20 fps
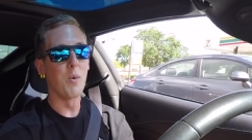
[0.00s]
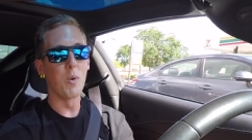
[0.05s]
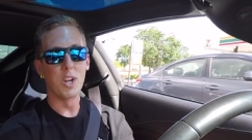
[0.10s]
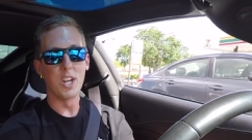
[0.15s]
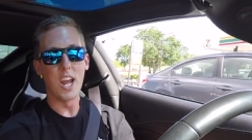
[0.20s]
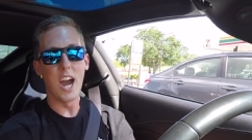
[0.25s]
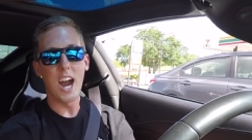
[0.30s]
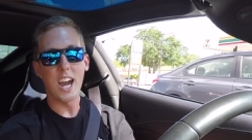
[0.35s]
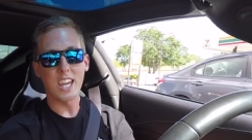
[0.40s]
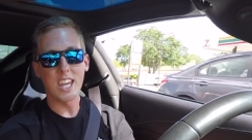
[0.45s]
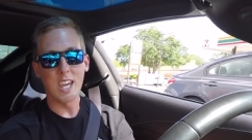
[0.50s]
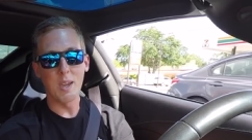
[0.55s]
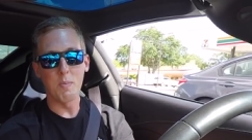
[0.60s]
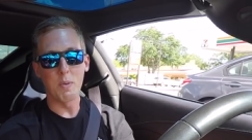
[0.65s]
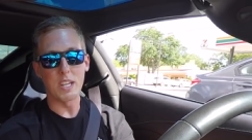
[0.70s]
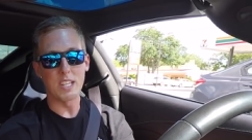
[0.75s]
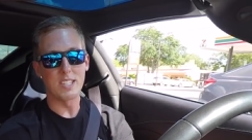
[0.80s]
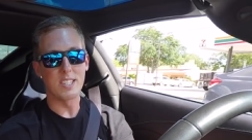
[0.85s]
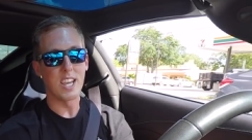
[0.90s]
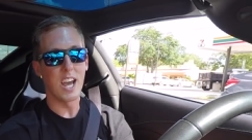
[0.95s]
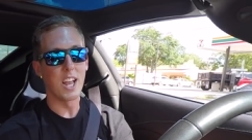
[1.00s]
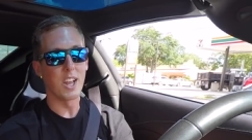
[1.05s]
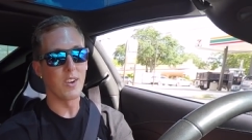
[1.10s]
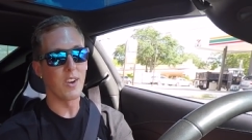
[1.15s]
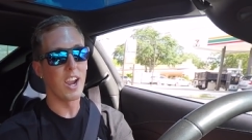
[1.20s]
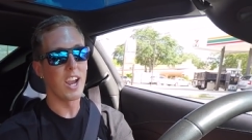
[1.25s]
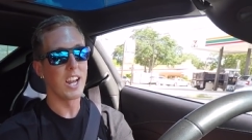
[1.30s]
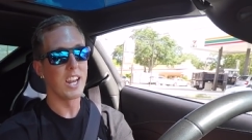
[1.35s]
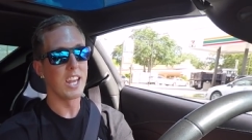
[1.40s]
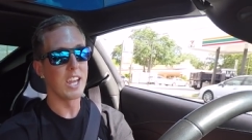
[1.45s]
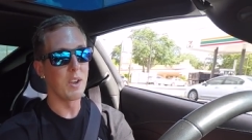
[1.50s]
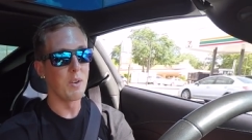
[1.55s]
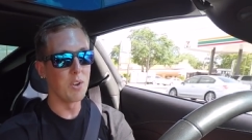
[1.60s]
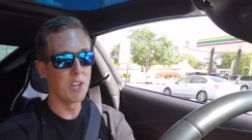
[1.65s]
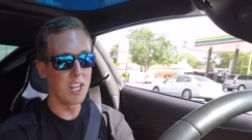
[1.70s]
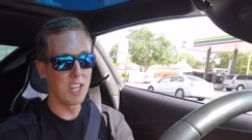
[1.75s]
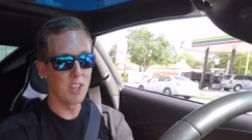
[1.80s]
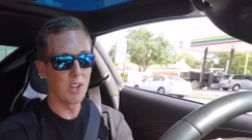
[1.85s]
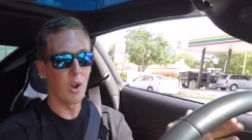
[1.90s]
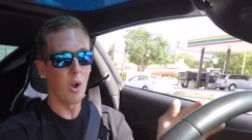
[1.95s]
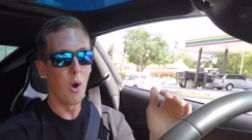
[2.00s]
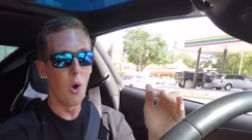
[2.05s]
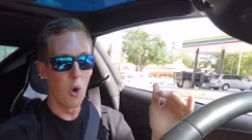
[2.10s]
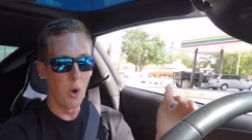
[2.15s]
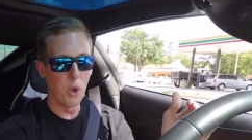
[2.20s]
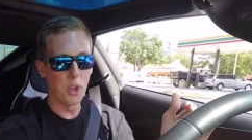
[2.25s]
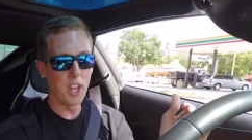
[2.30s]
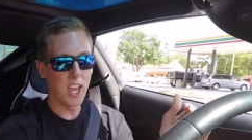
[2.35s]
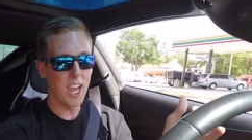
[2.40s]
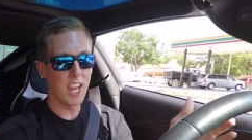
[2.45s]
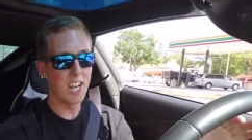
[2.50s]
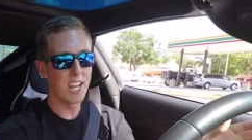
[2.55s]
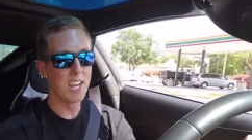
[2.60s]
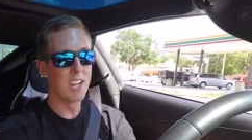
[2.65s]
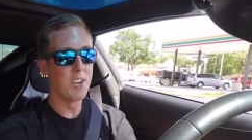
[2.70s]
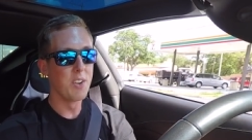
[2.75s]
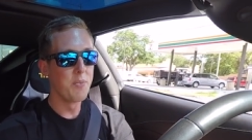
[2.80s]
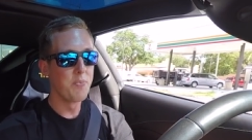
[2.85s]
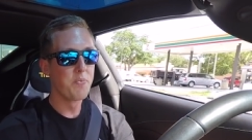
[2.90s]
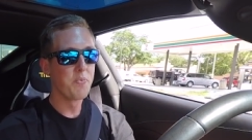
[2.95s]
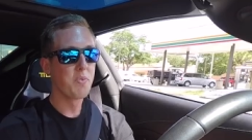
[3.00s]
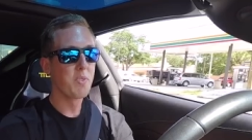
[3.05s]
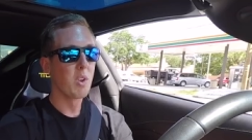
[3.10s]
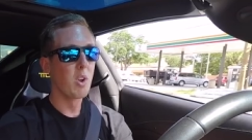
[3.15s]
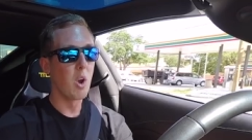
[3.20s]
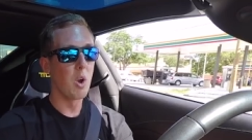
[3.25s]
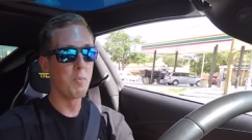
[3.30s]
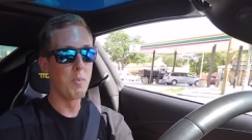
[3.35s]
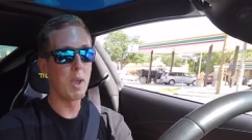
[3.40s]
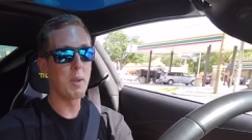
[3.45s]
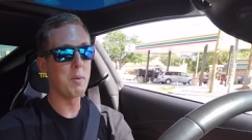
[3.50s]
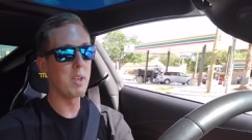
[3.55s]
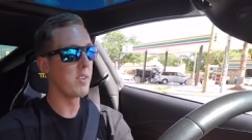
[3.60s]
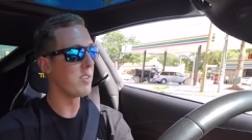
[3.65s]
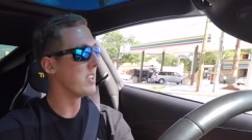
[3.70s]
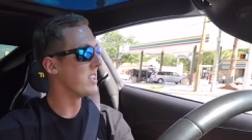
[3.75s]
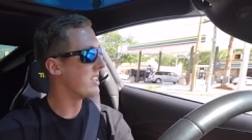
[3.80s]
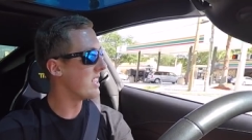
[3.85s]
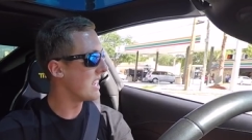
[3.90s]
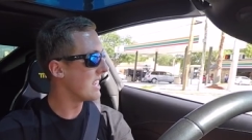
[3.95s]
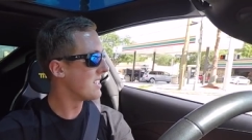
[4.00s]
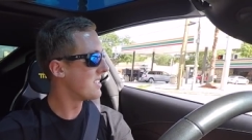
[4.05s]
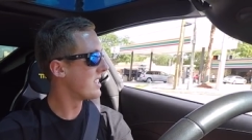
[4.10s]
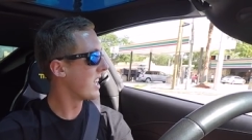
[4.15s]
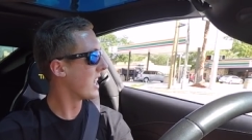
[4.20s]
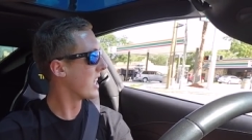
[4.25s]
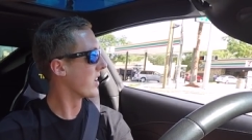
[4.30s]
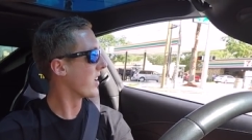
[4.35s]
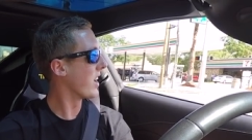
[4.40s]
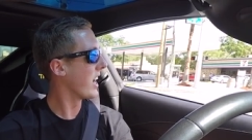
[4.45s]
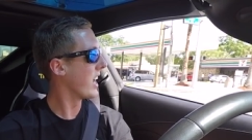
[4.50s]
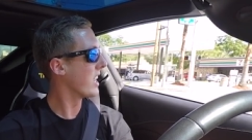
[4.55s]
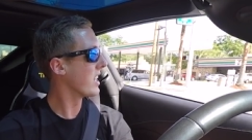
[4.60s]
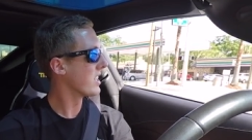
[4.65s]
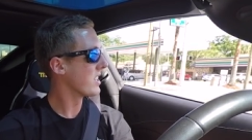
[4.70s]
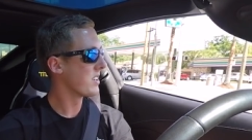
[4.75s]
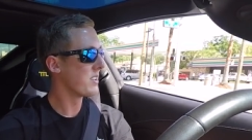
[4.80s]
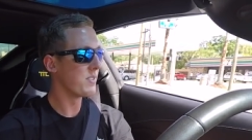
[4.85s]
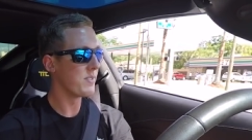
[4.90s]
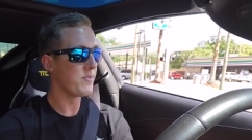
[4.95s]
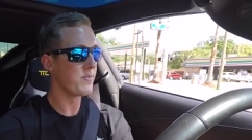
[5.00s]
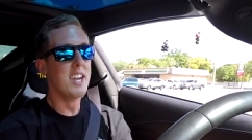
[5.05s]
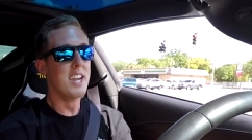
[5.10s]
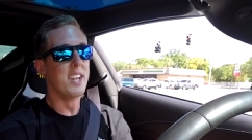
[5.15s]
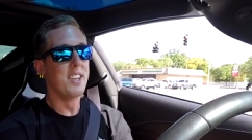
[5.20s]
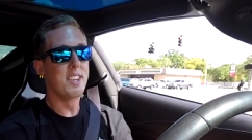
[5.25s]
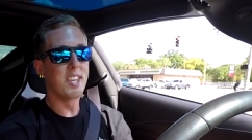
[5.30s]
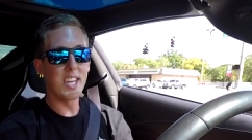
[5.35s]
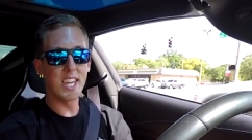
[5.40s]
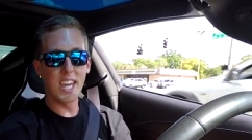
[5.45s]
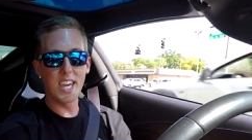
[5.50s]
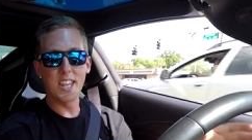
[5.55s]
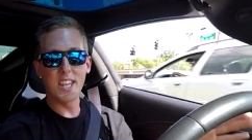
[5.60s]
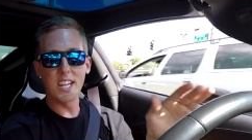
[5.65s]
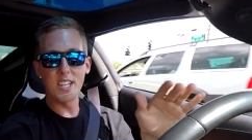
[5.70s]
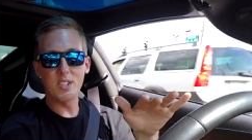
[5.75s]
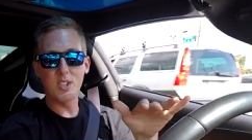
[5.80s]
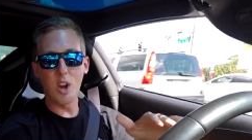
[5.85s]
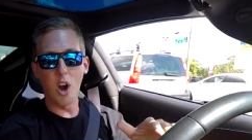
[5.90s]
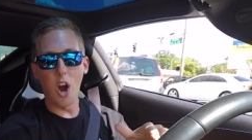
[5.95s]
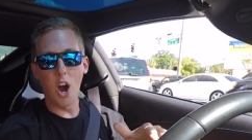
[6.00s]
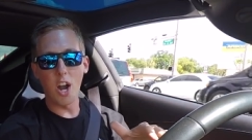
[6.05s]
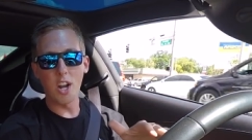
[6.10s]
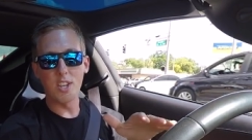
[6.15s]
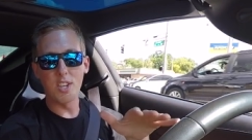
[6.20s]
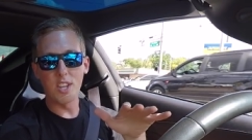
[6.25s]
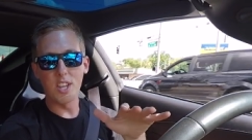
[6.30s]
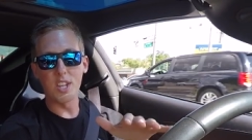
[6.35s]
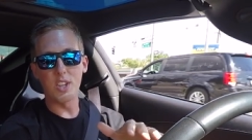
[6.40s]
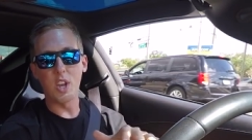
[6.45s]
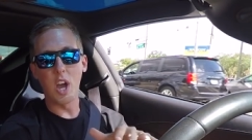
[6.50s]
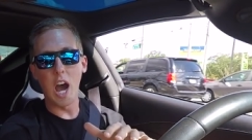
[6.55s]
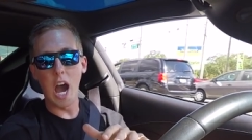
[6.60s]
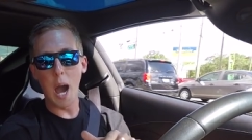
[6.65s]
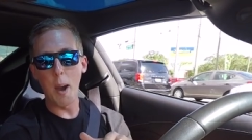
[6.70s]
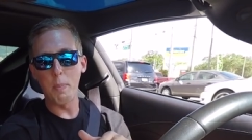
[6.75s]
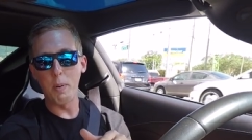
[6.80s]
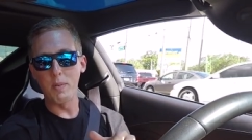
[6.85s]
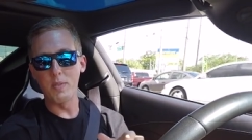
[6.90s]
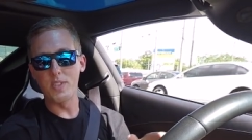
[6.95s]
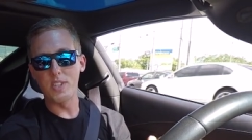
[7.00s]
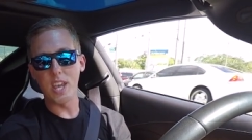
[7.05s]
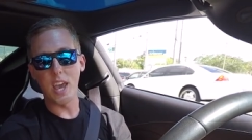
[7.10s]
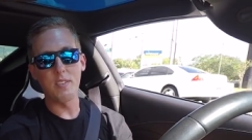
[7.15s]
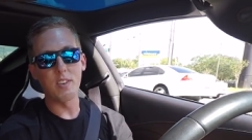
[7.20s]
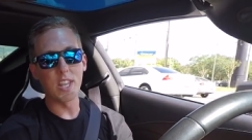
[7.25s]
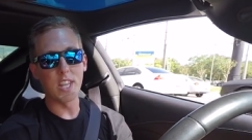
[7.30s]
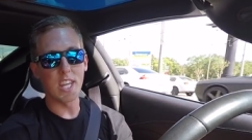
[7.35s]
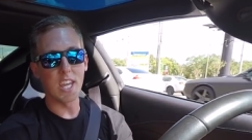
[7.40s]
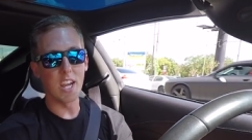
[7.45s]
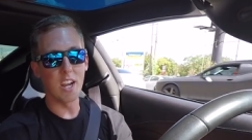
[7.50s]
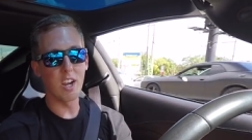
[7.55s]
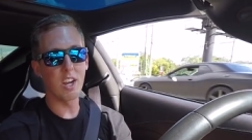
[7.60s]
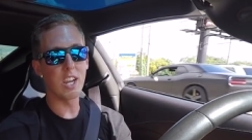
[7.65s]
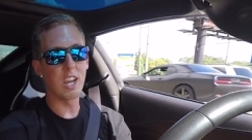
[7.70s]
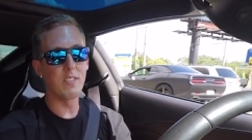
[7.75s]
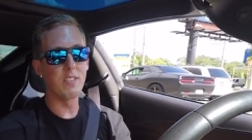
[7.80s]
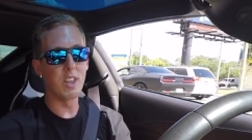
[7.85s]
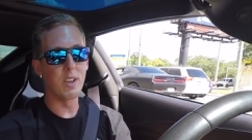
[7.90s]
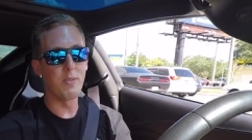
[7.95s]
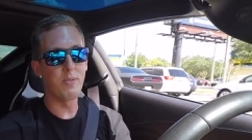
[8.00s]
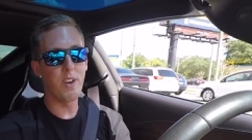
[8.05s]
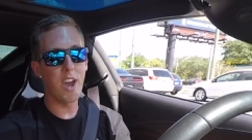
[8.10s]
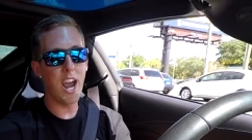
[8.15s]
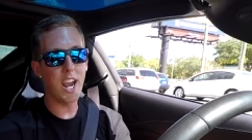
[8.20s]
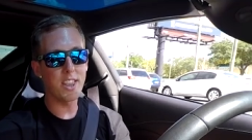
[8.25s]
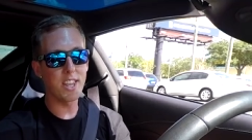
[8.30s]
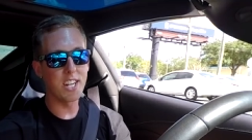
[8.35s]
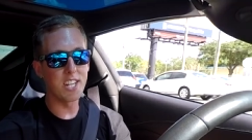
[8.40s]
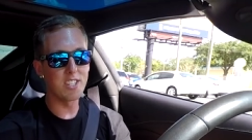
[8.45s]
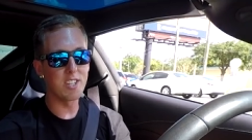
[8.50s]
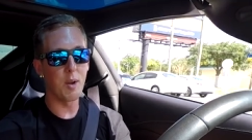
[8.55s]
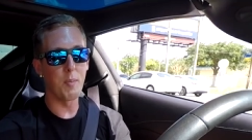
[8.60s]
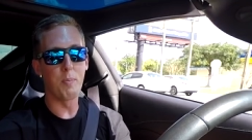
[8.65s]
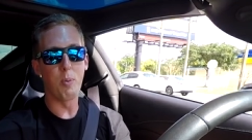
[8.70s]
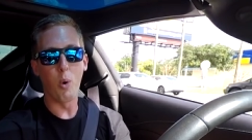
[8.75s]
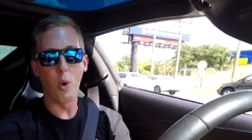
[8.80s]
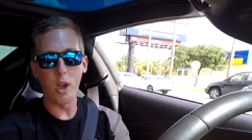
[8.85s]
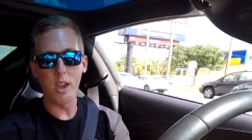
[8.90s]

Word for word: it would not keep accelerating. It would either hold it or maybe even decelerate. To get this car to the top of seventh gear, given the fact that it's a